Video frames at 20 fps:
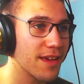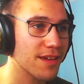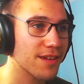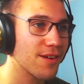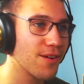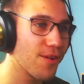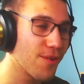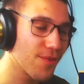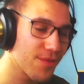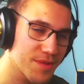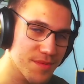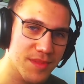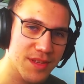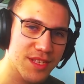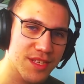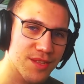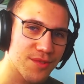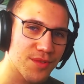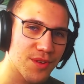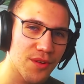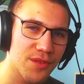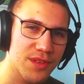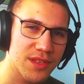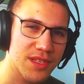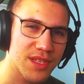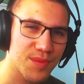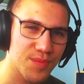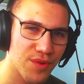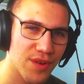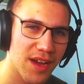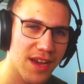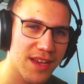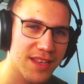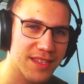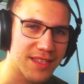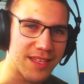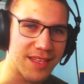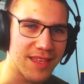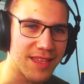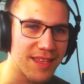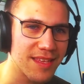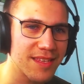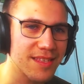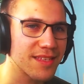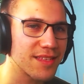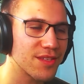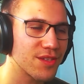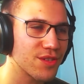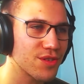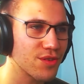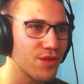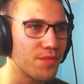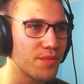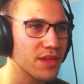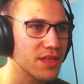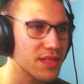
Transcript: Like, all the mystery, all the surprise that it is in the show.